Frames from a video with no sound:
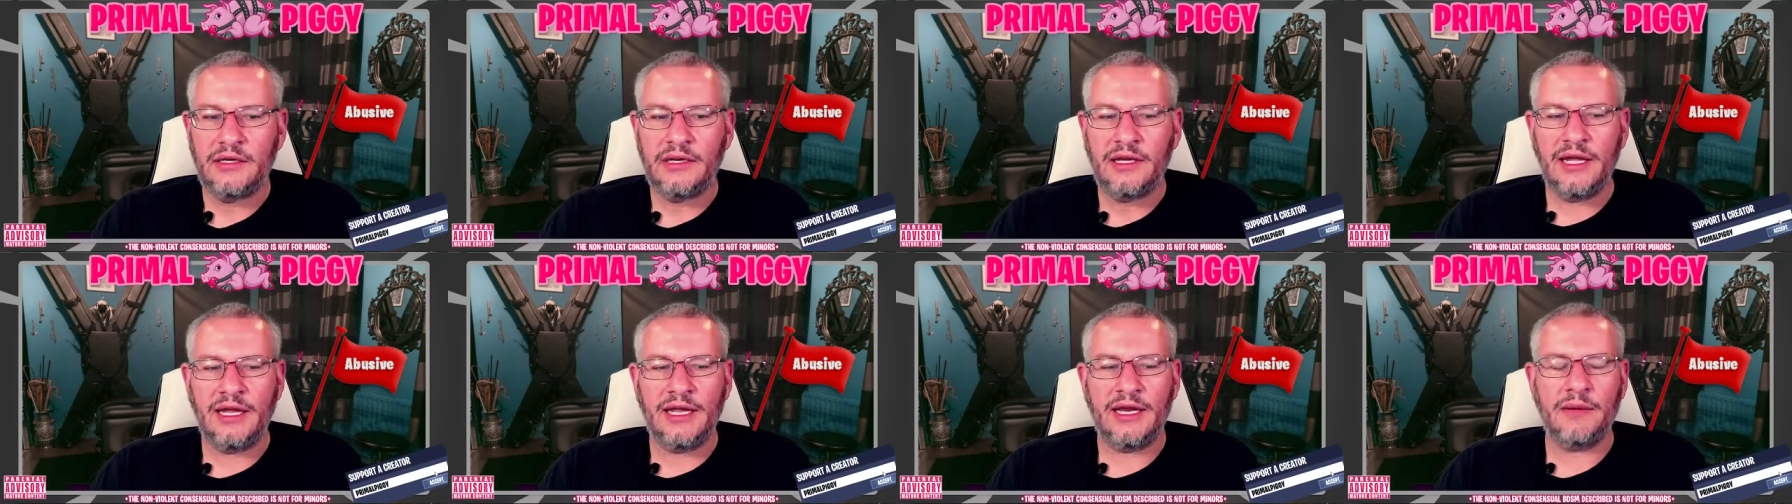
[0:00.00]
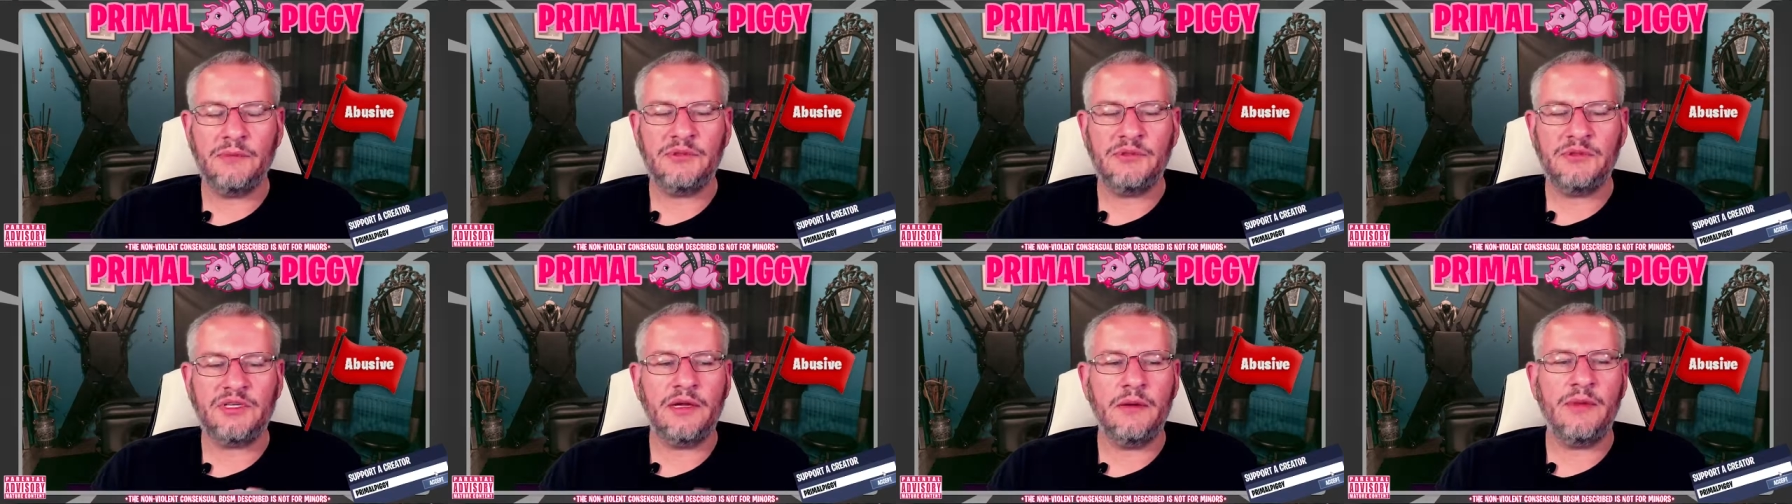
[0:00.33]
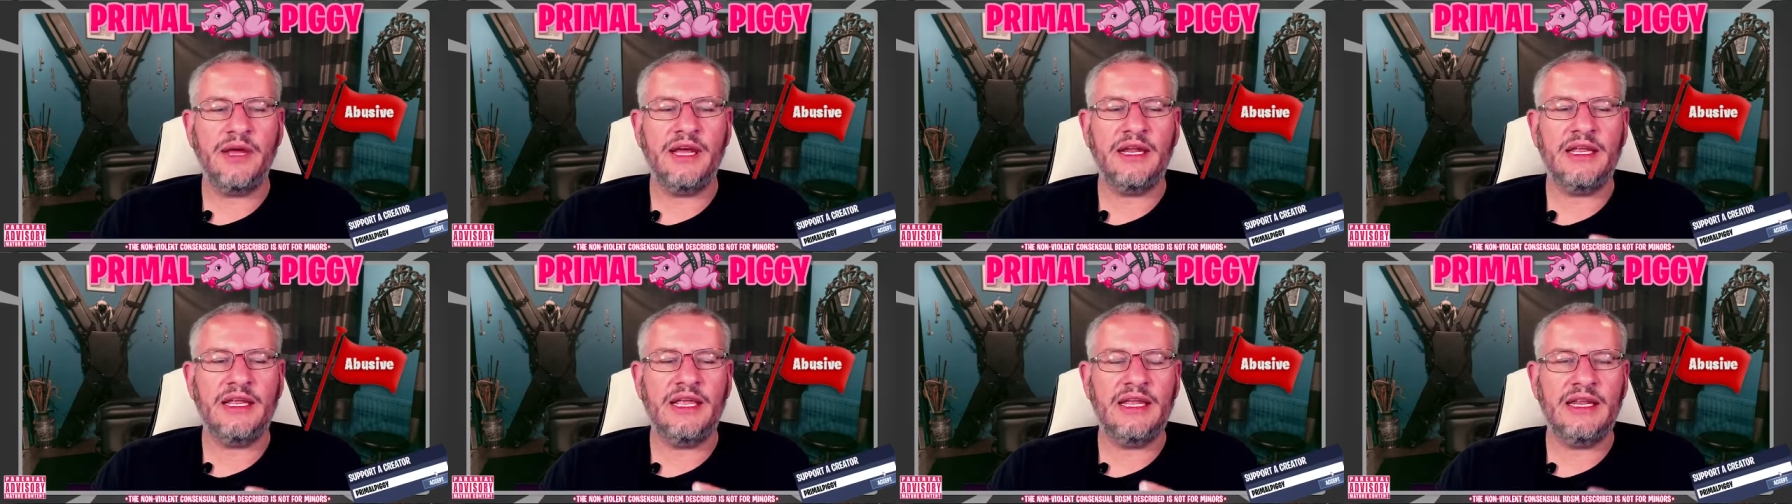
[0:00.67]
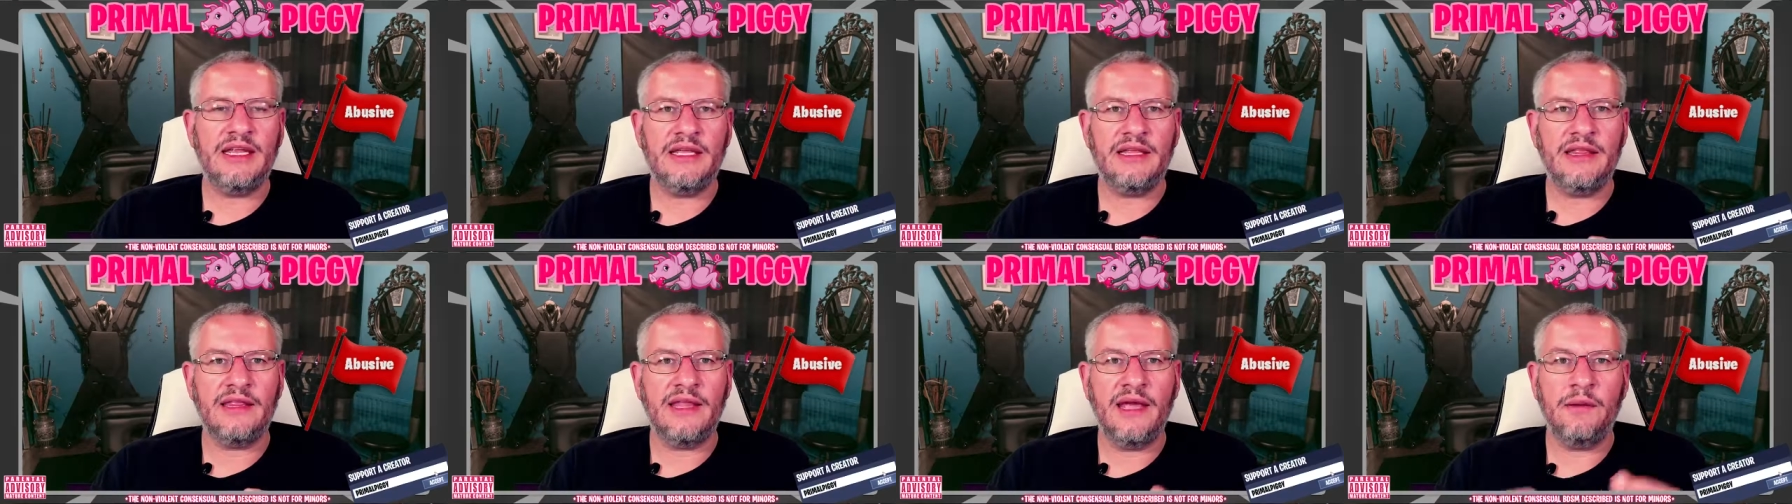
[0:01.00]
and I'm talking about
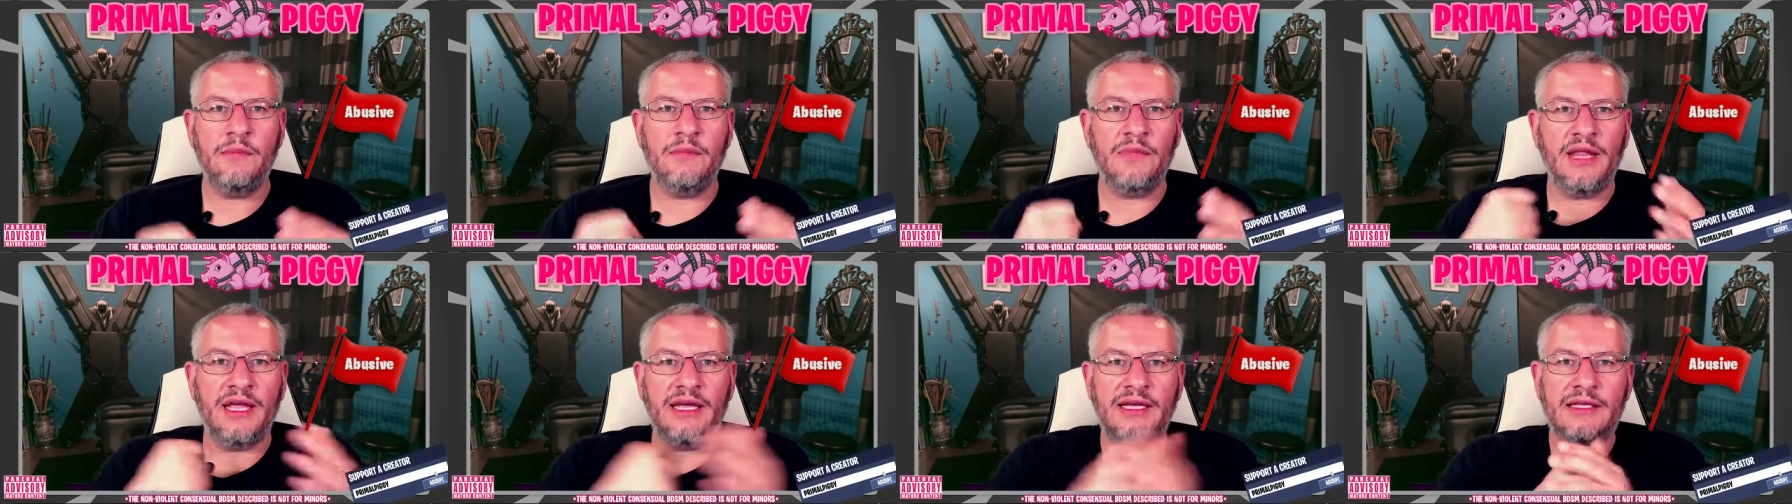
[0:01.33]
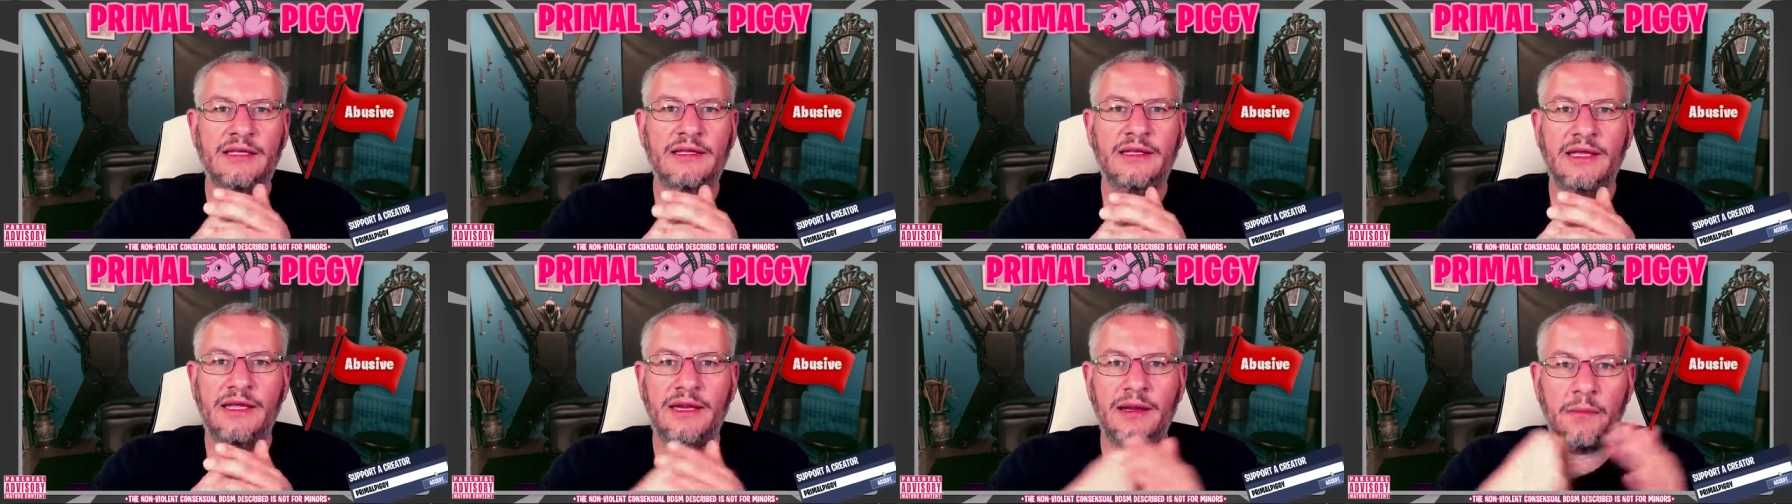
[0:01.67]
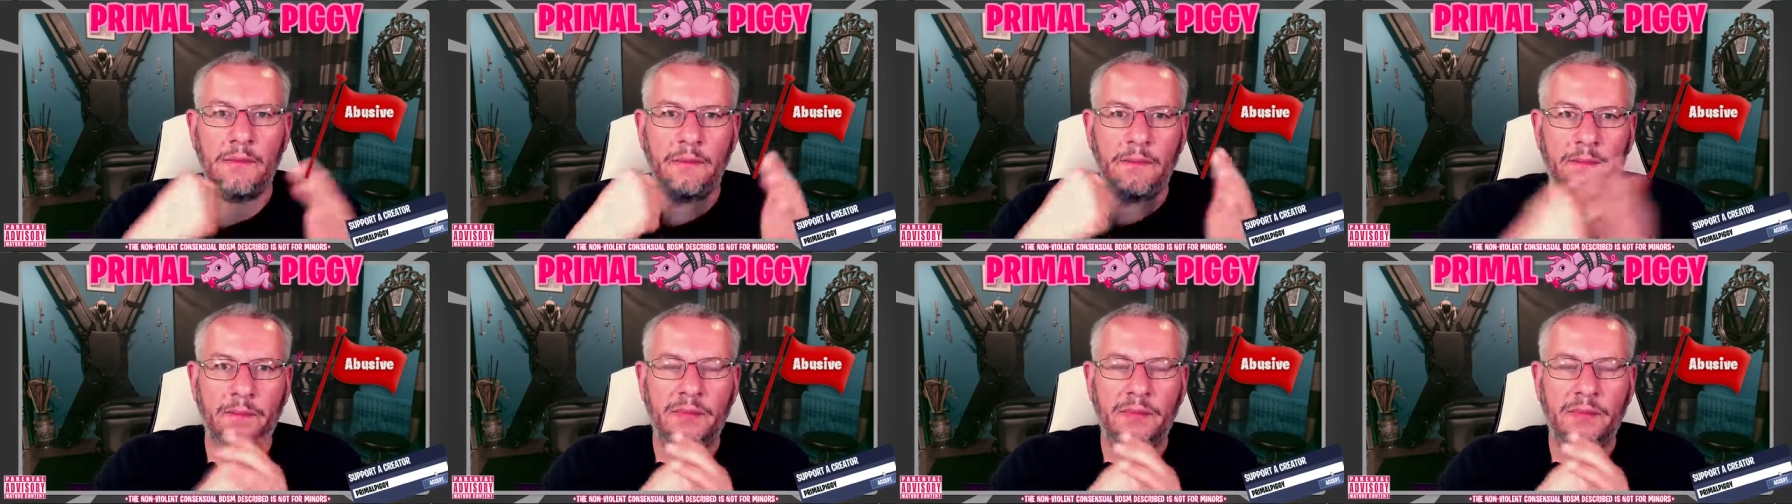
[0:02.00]
hitting them like in a